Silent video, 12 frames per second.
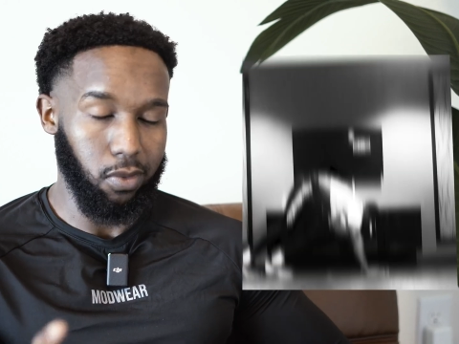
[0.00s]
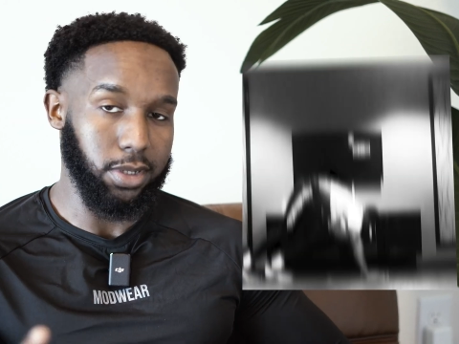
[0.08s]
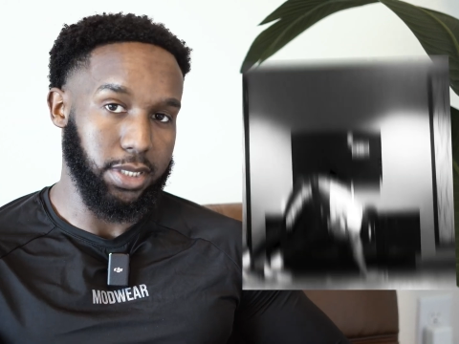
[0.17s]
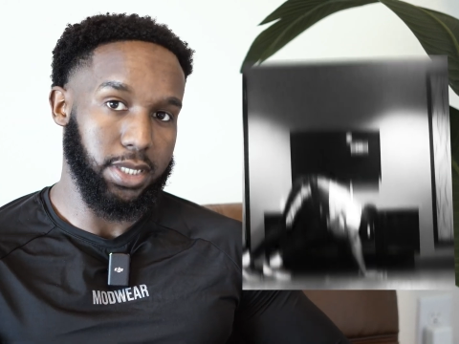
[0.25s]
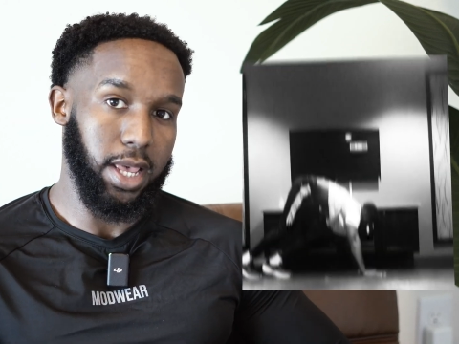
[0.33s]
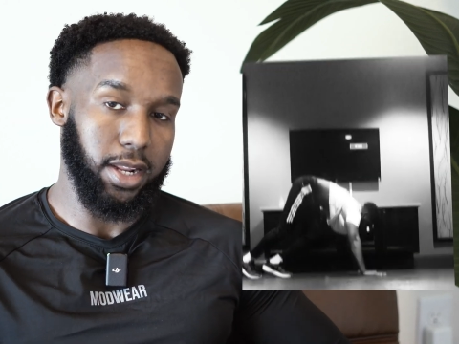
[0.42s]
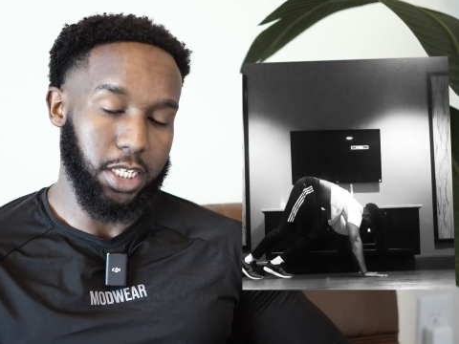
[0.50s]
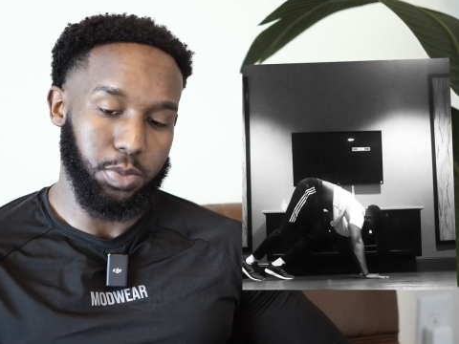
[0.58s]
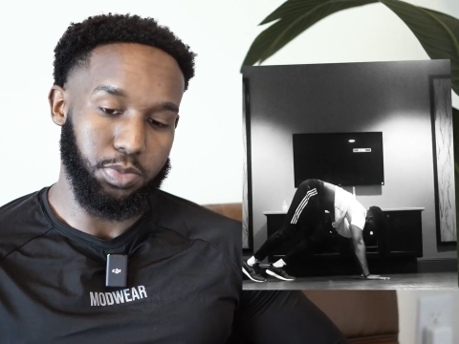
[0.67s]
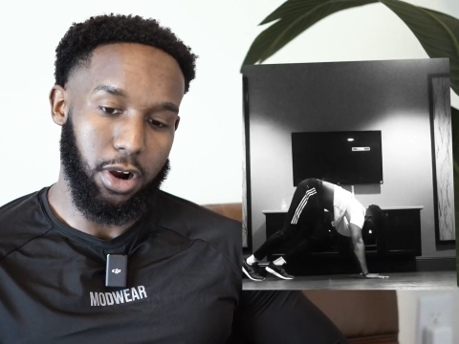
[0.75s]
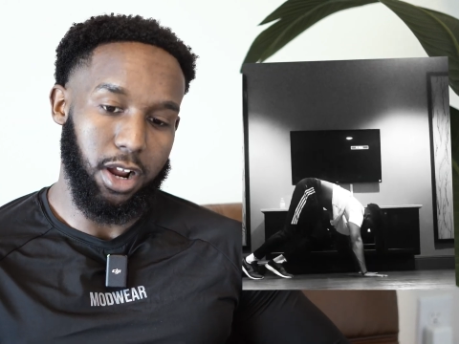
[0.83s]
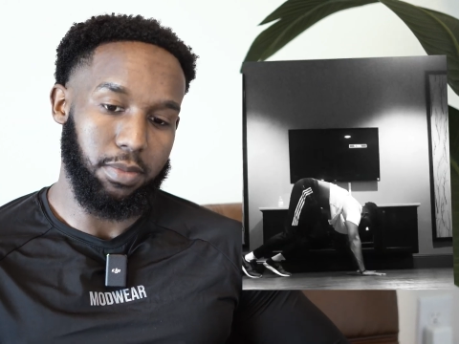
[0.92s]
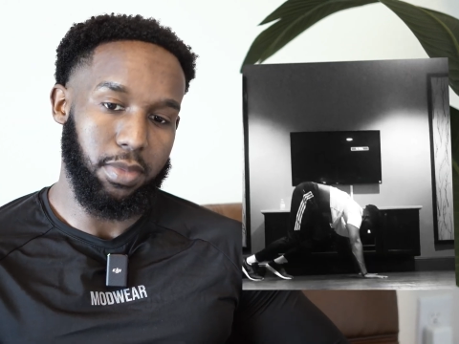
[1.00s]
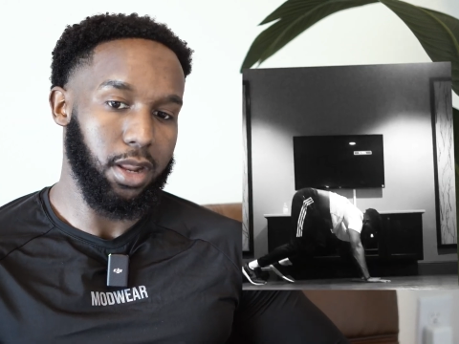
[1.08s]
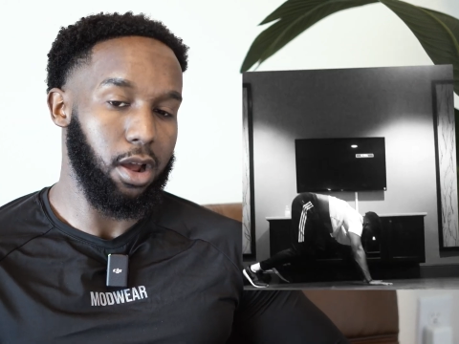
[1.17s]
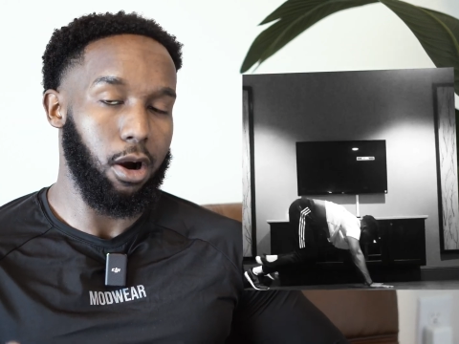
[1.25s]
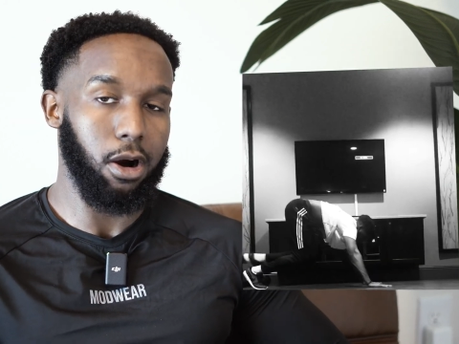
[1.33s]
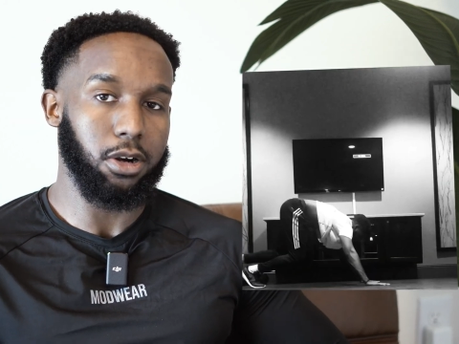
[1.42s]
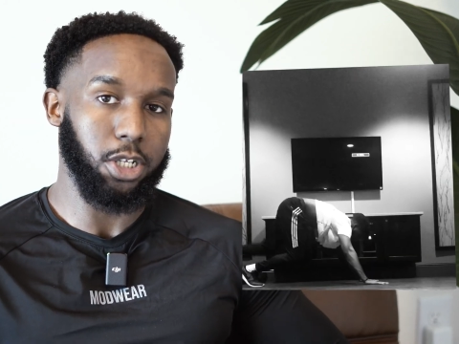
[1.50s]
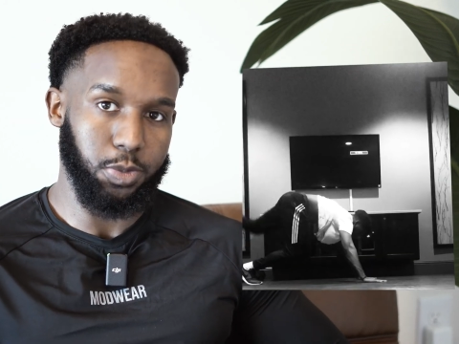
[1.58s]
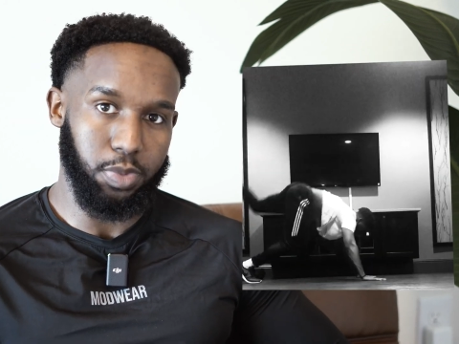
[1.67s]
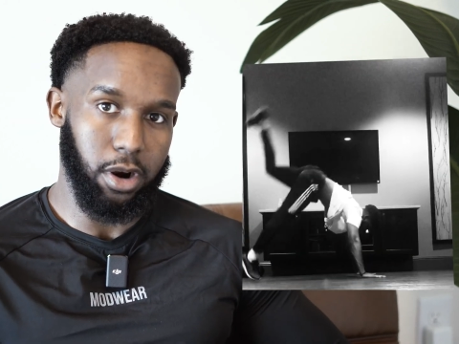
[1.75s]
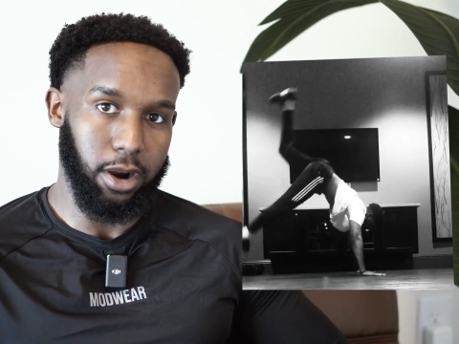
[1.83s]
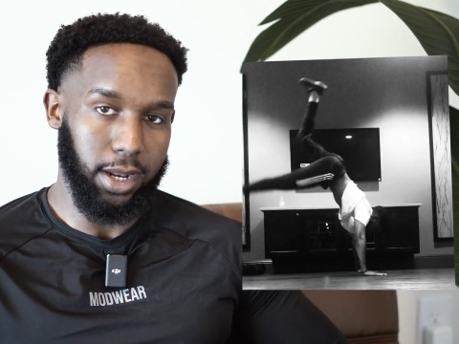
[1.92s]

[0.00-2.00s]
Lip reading: I will say this is probably be the hardest part,